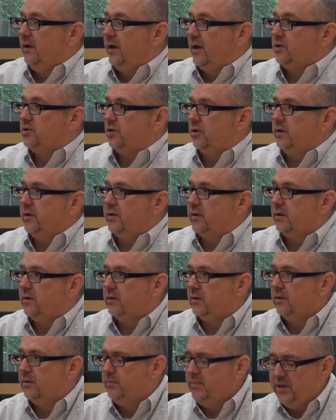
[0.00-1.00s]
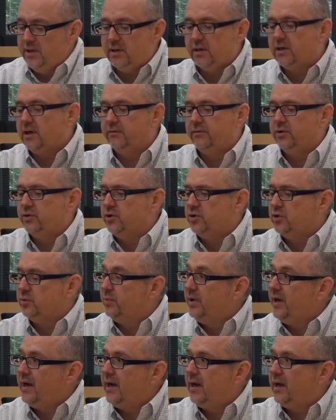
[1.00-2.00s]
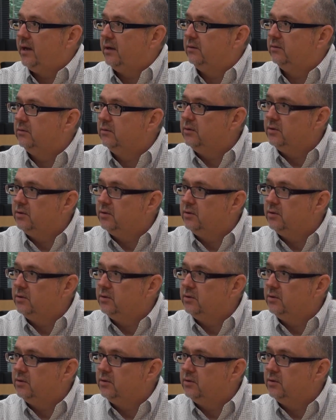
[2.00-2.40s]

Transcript: and certainly the media coverage in Japan,